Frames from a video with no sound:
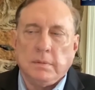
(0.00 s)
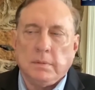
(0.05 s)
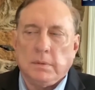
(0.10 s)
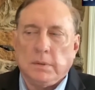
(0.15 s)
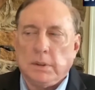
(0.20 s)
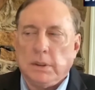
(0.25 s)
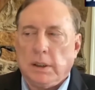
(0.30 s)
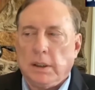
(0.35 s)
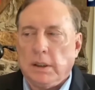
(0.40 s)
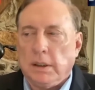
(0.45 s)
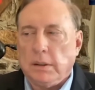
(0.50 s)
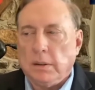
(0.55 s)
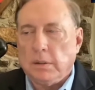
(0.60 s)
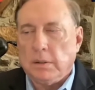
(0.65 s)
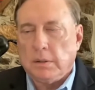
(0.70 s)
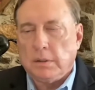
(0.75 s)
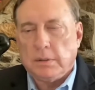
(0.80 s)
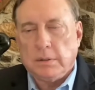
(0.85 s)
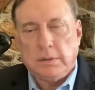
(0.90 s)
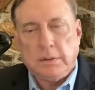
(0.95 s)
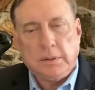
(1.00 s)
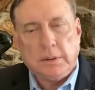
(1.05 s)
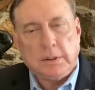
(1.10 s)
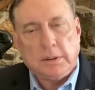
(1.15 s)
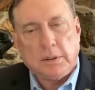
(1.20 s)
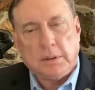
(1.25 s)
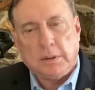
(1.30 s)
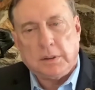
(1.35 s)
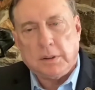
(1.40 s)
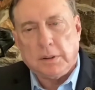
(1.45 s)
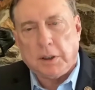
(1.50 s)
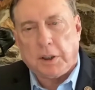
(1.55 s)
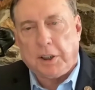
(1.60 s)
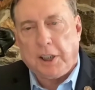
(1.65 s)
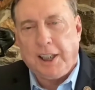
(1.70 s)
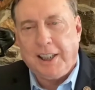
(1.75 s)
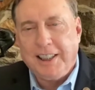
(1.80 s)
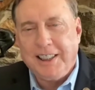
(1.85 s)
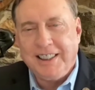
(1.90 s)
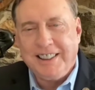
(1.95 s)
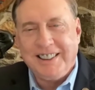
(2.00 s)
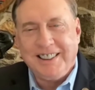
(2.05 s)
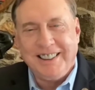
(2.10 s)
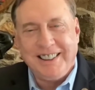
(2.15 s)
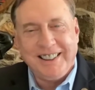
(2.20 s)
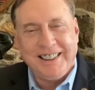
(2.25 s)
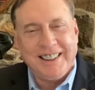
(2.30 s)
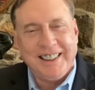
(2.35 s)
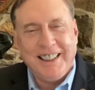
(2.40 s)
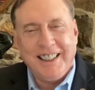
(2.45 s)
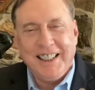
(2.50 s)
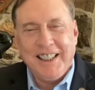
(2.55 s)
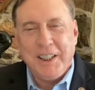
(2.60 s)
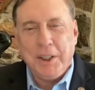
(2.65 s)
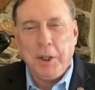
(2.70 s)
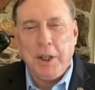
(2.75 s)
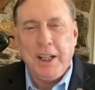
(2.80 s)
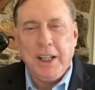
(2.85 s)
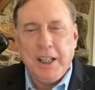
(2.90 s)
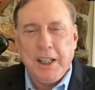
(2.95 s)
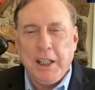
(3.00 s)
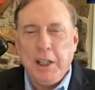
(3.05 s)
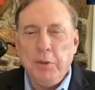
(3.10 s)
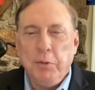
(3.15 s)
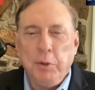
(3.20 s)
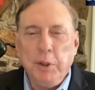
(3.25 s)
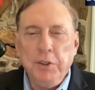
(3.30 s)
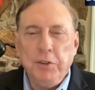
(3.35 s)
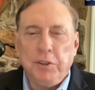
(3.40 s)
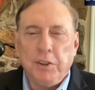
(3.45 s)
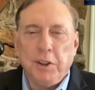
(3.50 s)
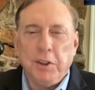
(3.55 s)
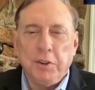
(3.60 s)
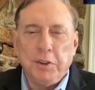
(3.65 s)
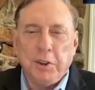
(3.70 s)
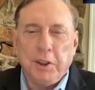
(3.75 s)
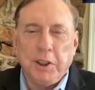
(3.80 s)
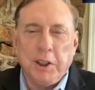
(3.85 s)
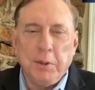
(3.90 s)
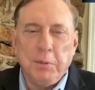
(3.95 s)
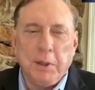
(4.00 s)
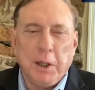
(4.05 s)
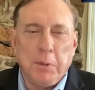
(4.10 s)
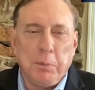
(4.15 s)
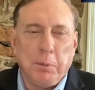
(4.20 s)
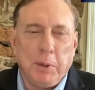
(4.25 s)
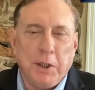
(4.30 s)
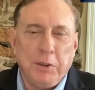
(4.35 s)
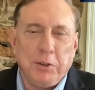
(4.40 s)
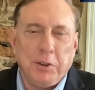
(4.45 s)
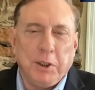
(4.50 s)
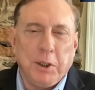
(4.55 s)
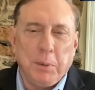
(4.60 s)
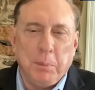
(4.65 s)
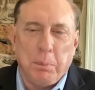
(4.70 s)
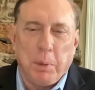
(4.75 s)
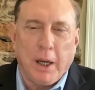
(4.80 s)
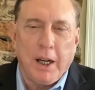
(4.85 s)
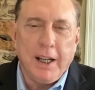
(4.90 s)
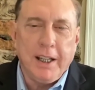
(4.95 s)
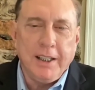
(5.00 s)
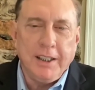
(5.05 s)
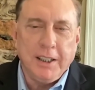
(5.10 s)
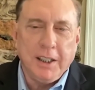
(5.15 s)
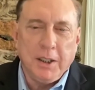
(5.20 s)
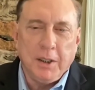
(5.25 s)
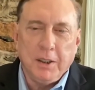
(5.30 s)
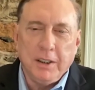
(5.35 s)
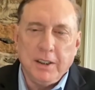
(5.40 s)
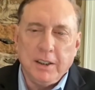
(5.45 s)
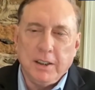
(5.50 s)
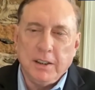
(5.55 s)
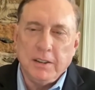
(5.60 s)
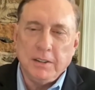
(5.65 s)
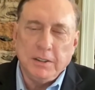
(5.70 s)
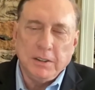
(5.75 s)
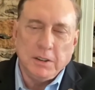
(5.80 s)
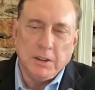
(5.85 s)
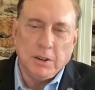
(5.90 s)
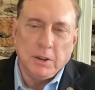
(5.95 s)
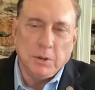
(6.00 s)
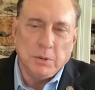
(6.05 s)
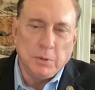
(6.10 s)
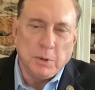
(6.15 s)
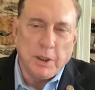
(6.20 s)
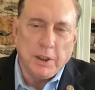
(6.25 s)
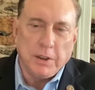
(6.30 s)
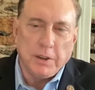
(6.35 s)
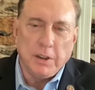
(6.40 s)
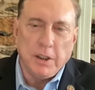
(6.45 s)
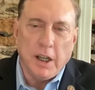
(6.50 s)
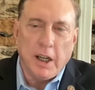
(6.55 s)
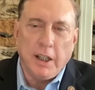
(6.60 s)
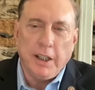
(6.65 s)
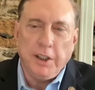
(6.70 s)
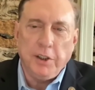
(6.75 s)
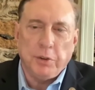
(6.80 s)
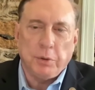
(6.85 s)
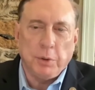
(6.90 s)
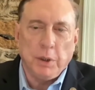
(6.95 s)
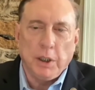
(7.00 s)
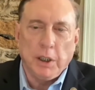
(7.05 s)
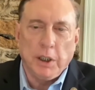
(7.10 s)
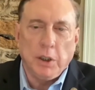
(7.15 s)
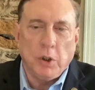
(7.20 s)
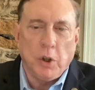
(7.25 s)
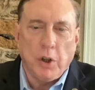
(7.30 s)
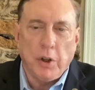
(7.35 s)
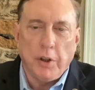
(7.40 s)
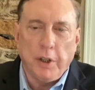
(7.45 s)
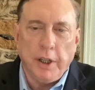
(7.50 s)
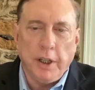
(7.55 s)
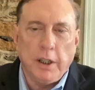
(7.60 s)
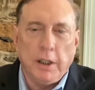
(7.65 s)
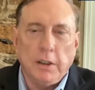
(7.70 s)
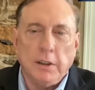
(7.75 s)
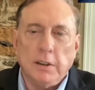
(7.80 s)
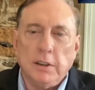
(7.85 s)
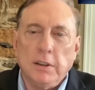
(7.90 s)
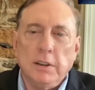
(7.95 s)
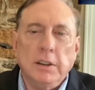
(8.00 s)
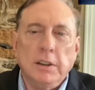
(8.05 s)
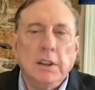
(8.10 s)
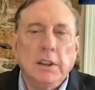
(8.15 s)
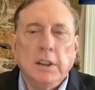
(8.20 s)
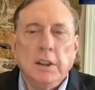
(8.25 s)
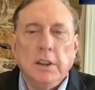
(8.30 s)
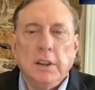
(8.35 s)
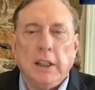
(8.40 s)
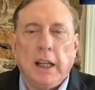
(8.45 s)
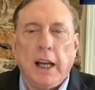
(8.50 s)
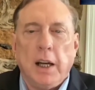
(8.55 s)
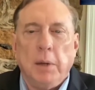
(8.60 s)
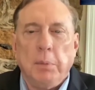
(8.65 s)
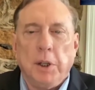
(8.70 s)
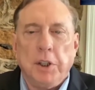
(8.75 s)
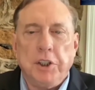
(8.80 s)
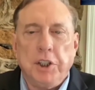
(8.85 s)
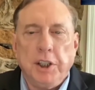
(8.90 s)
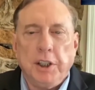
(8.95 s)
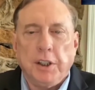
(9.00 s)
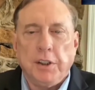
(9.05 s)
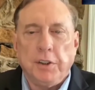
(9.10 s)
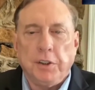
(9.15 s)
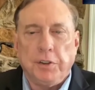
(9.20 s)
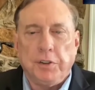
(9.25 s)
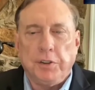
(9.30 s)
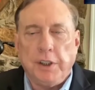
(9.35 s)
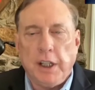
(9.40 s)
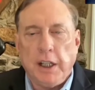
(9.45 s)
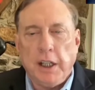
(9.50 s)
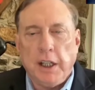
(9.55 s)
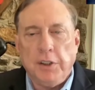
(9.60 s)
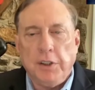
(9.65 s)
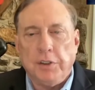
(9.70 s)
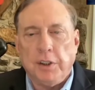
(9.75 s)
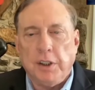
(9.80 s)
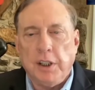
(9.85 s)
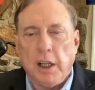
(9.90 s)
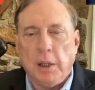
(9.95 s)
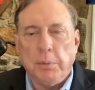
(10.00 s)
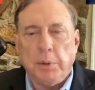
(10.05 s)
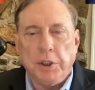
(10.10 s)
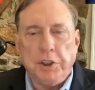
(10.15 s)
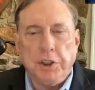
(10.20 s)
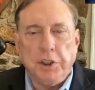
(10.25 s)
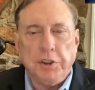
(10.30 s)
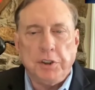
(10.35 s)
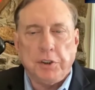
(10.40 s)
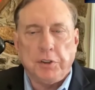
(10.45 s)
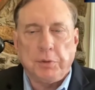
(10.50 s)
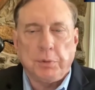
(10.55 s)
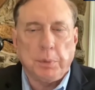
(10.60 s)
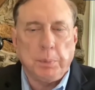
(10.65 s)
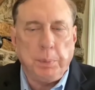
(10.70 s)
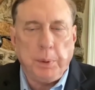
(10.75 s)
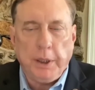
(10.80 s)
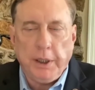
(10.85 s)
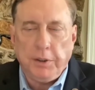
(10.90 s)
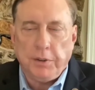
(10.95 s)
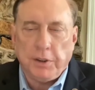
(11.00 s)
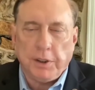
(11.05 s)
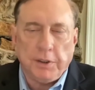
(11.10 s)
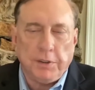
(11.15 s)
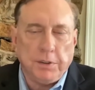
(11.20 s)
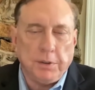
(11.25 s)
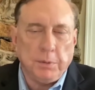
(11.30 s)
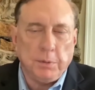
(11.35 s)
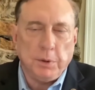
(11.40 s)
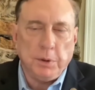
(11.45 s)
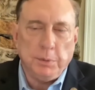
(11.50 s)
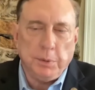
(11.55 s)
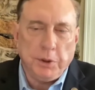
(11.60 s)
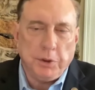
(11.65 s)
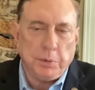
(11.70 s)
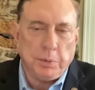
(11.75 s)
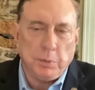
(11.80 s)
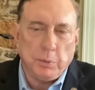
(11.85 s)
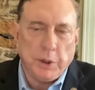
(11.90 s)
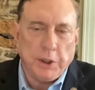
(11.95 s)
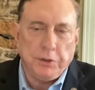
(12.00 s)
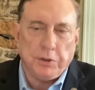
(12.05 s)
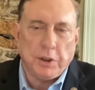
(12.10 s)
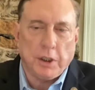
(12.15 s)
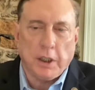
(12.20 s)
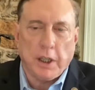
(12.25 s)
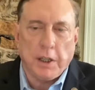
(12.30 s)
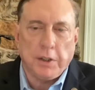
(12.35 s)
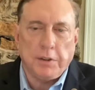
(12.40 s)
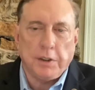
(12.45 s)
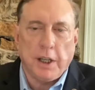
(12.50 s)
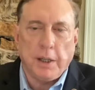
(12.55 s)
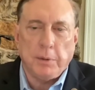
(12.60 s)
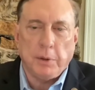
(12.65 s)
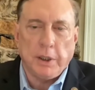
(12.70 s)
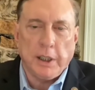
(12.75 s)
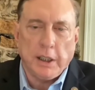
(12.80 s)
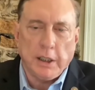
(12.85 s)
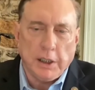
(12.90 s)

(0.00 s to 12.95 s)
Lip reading: Well, you know, look, if we start talking about President Biden and you know, whether or not he's really all there and how much he understands and how much he just repeats, we waste a lot of time on that.